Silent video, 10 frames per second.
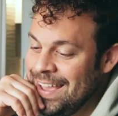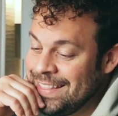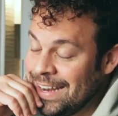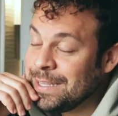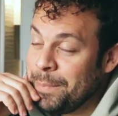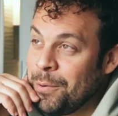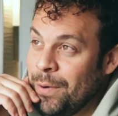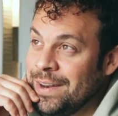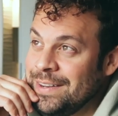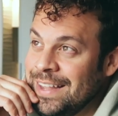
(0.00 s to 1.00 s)
That is a big
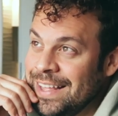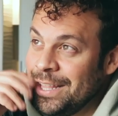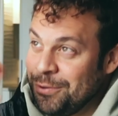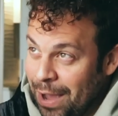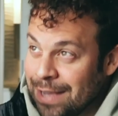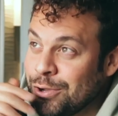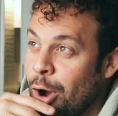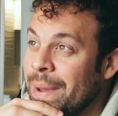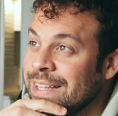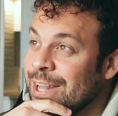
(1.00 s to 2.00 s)
one that you guys
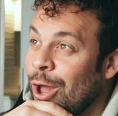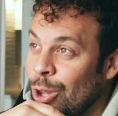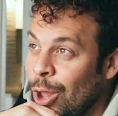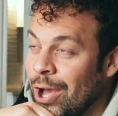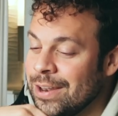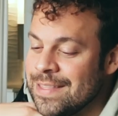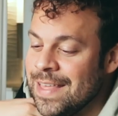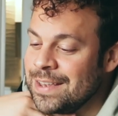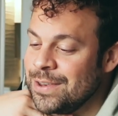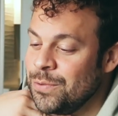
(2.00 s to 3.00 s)
commented a lot
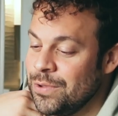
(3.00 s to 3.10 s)
that,